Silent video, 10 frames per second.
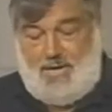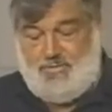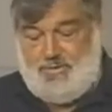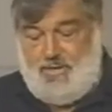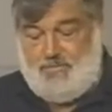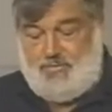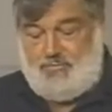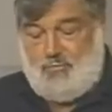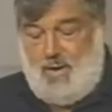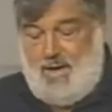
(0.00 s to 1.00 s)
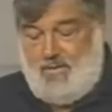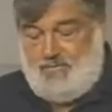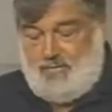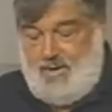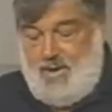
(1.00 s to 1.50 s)
page number
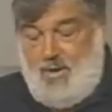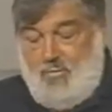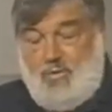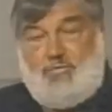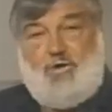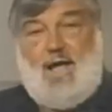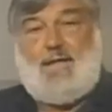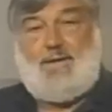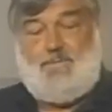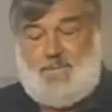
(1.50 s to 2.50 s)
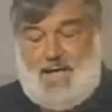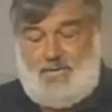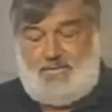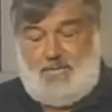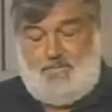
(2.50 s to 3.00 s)
12, we're talking
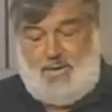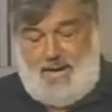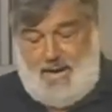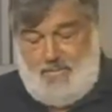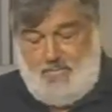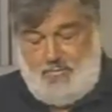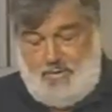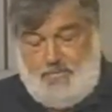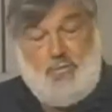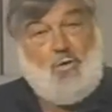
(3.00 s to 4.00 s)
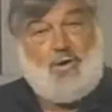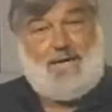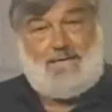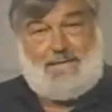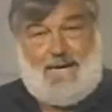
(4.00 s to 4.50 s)
about the PM
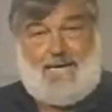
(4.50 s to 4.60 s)
reporting